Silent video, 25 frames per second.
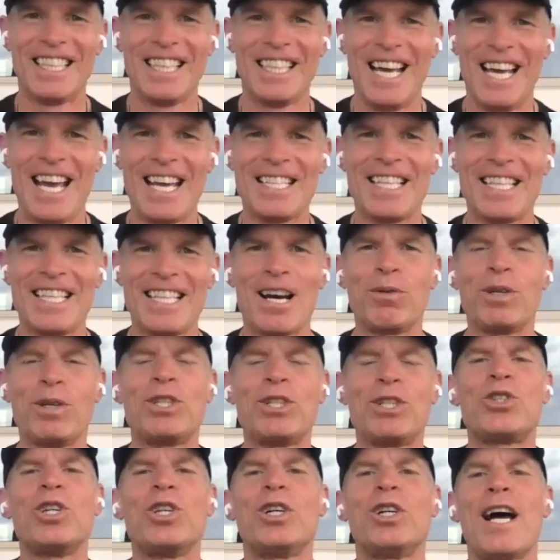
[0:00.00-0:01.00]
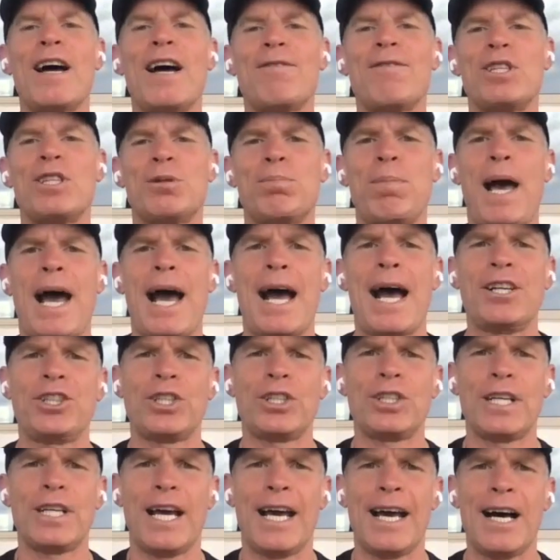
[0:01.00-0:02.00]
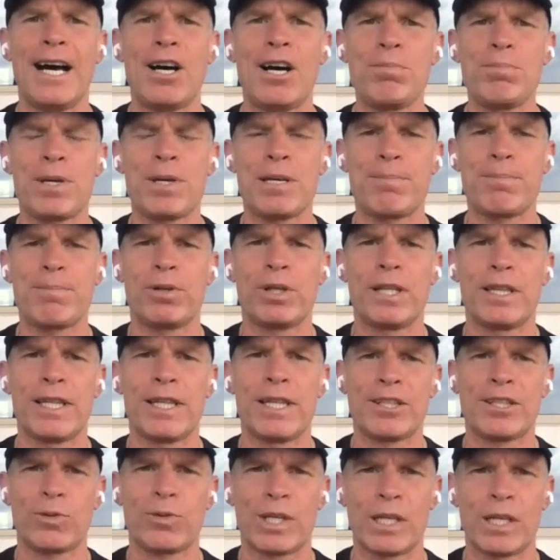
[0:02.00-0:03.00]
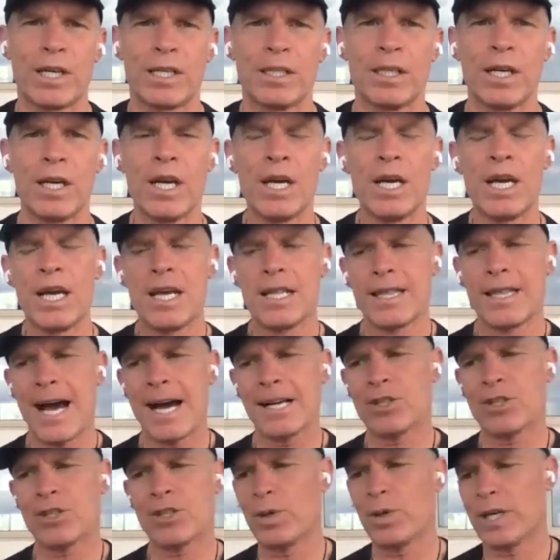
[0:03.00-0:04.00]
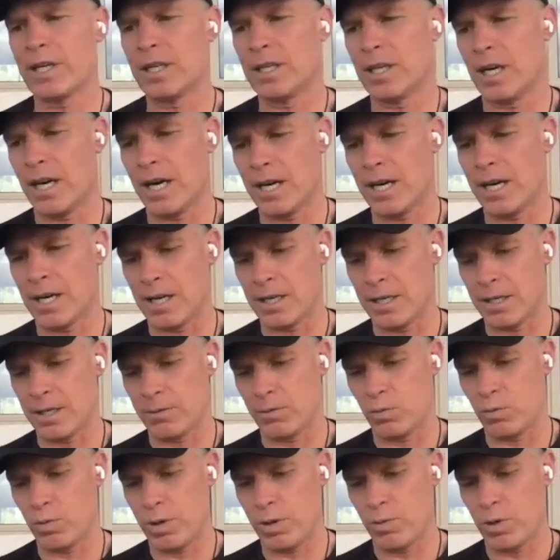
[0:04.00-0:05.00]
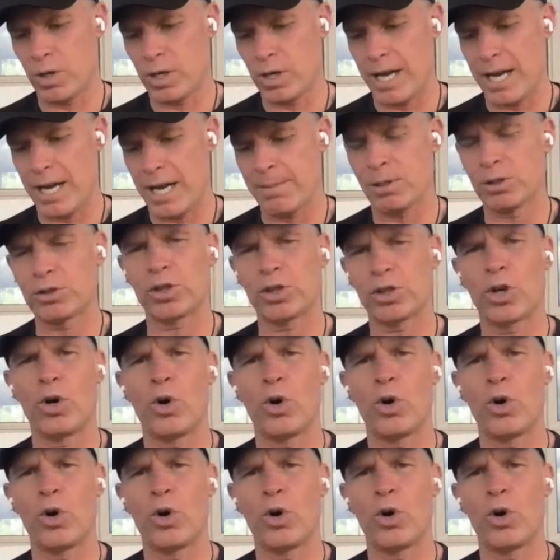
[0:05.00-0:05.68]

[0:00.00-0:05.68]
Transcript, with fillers: And yet we still have this passion to help people. And that's where our that's where our we were able to